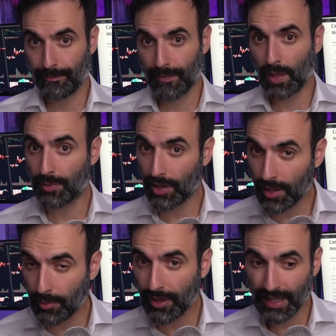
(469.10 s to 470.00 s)
I'm
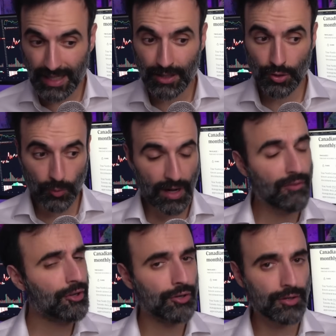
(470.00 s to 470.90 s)
talking about in
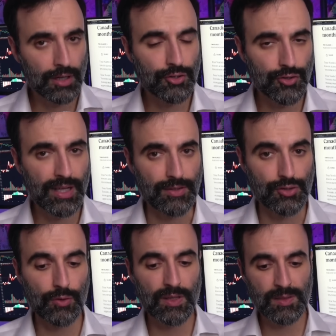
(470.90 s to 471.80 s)
whatever your country is,
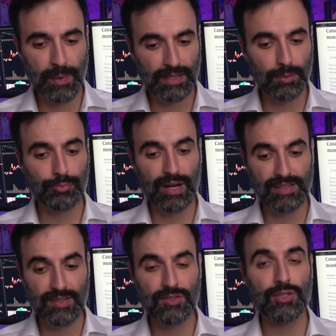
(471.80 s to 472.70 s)
do you expect the
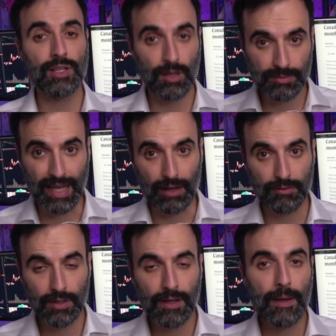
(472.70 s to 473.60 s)
prices to come down
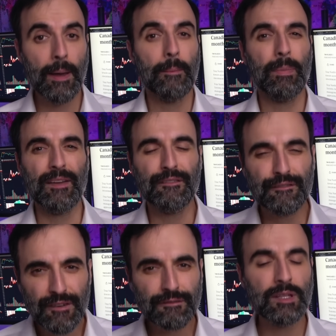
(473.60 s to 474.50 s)
by
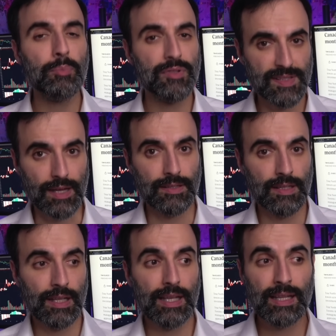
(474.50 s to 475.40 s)
50%
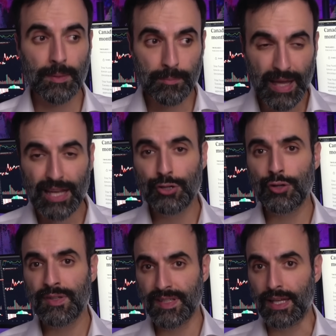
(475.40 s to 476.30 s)
in the major
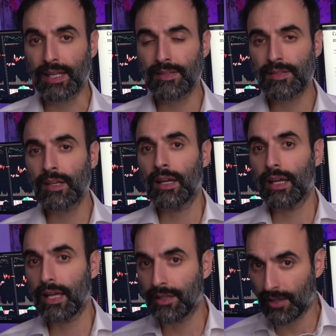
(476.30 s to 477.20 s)
cities
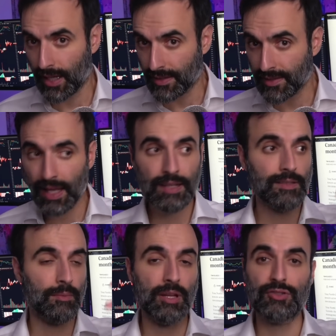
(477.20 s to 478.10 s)
in the United States,
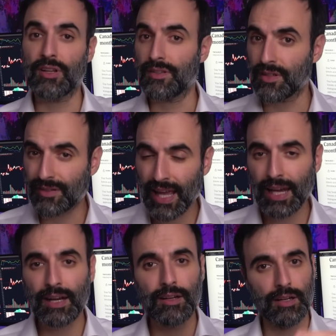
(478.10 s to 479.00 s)
in the major cities of
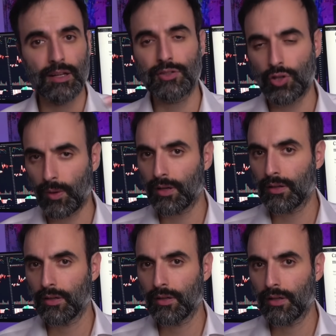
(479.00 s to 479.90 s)
Canada, and, and so on?
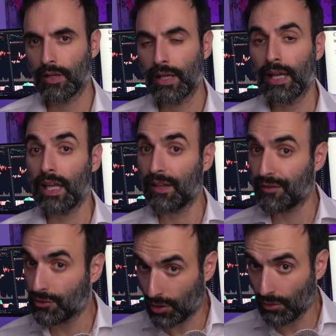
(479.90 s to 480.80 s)
If
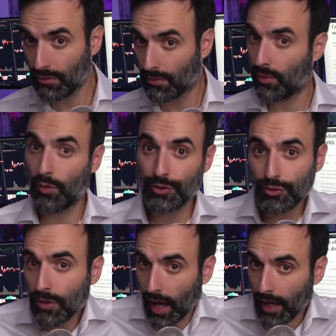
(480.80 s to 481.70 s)
you do or do
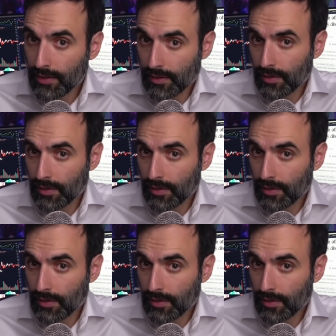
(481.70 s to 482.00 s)
not,